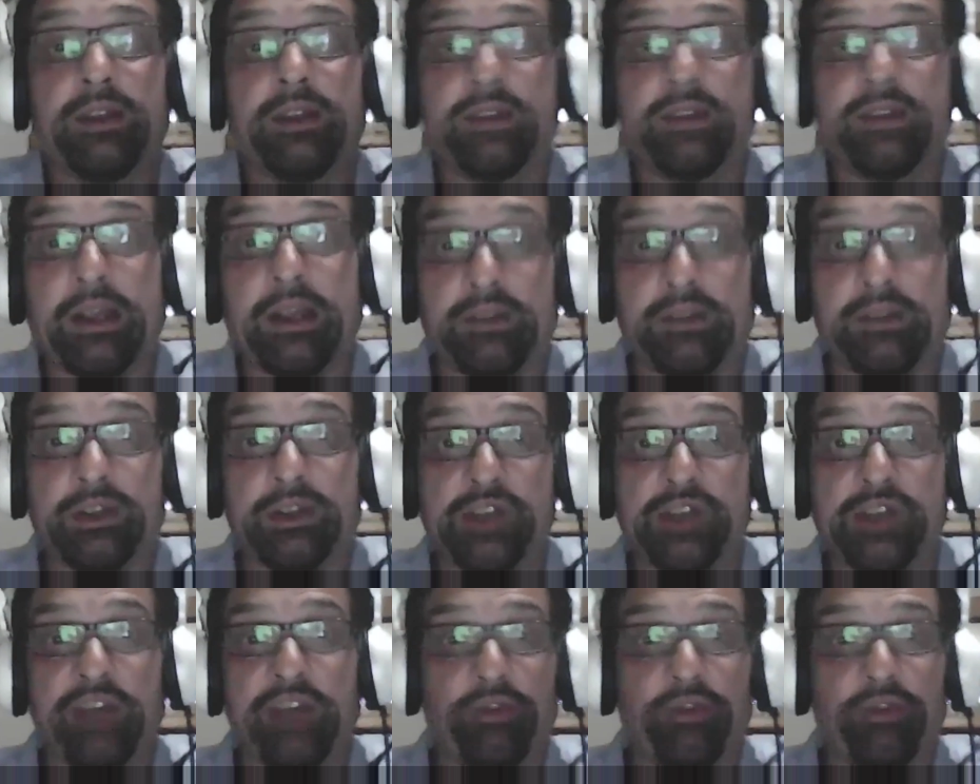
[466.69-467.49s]
That's the
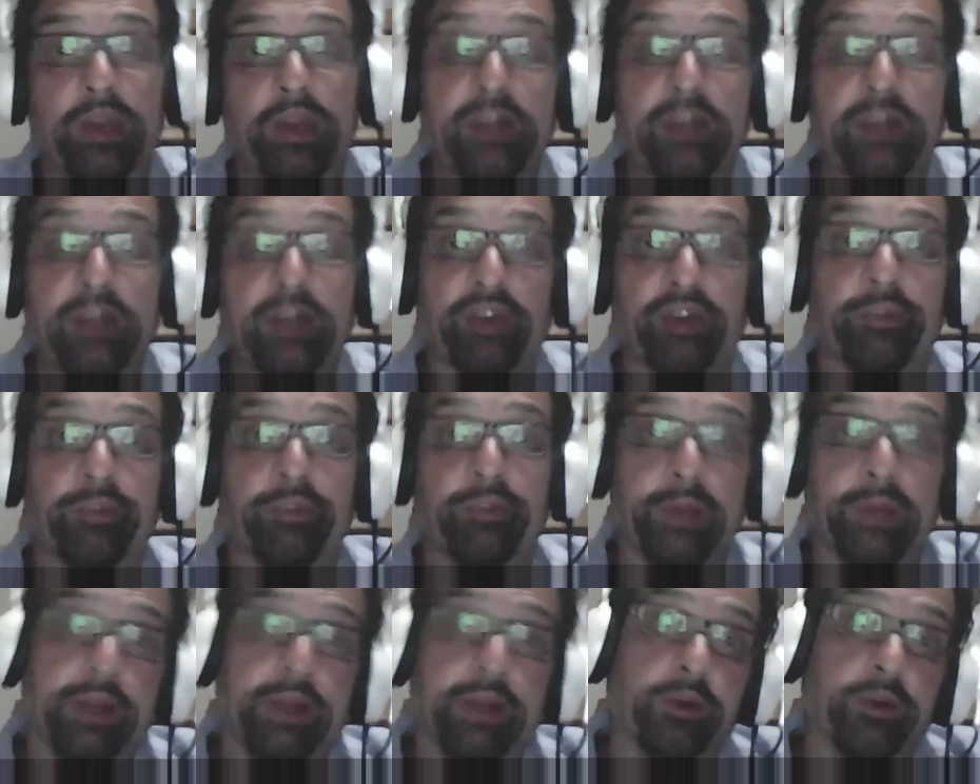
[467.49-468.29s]
general history of
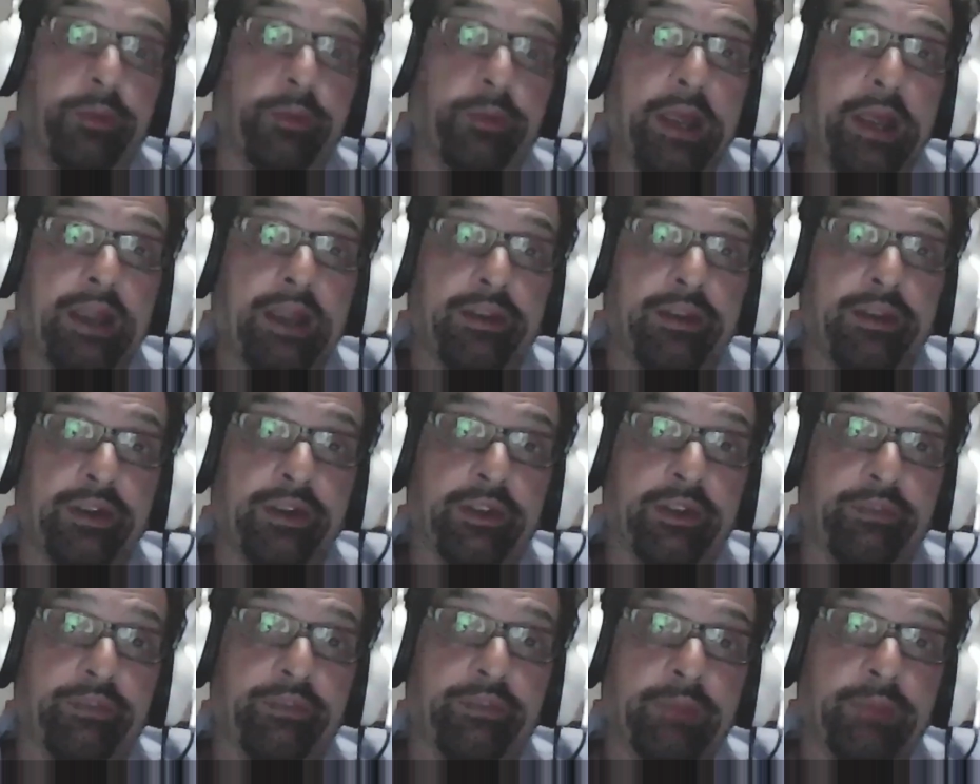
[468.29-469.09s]
political betting, that
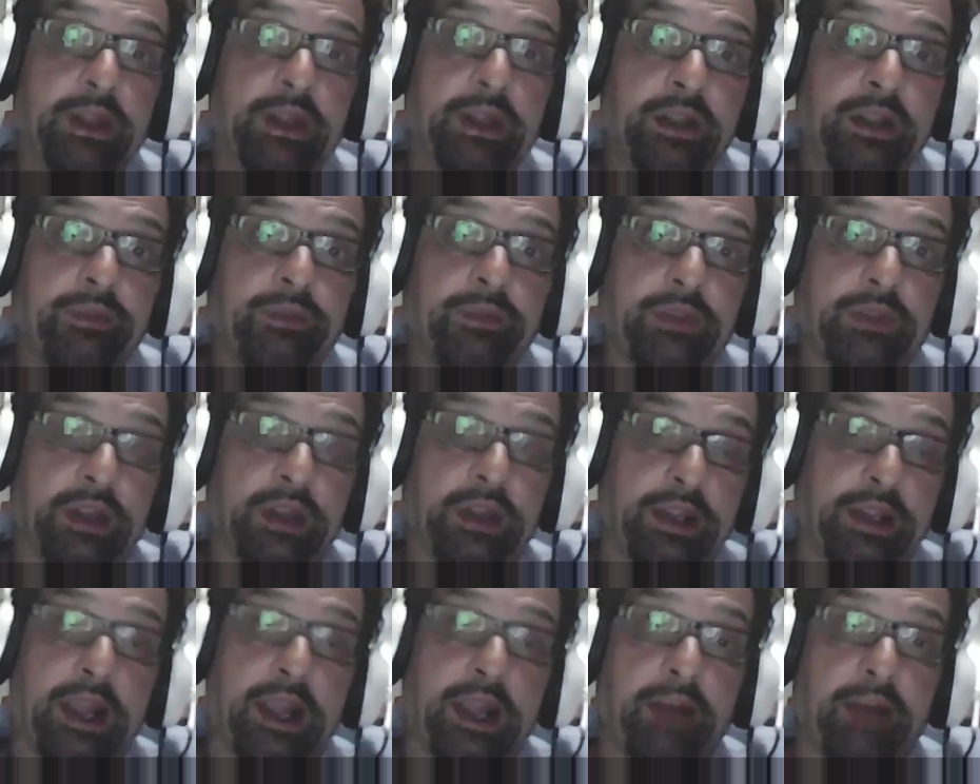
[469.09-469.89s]
the
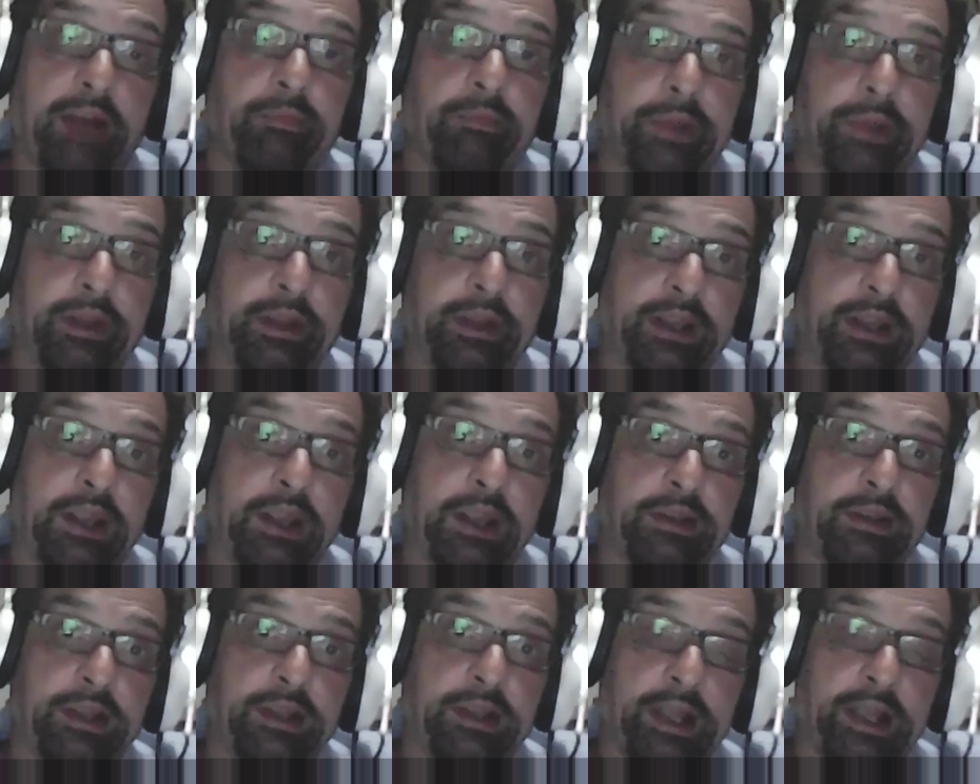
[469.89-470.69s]
incumbent
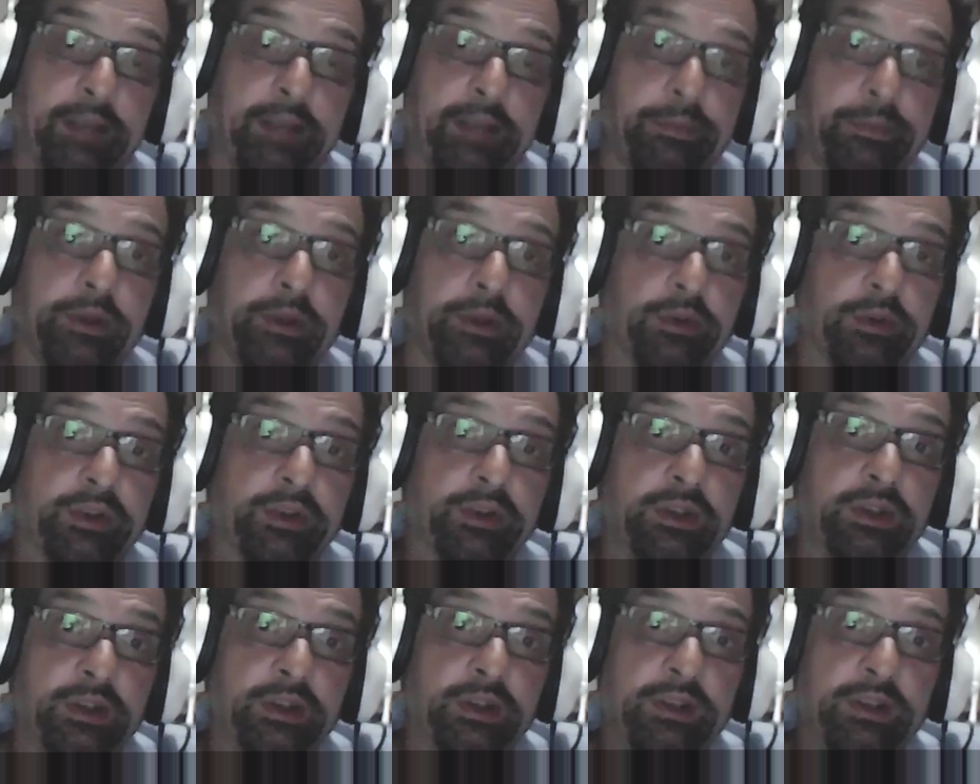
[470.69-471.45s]
gets a late boost.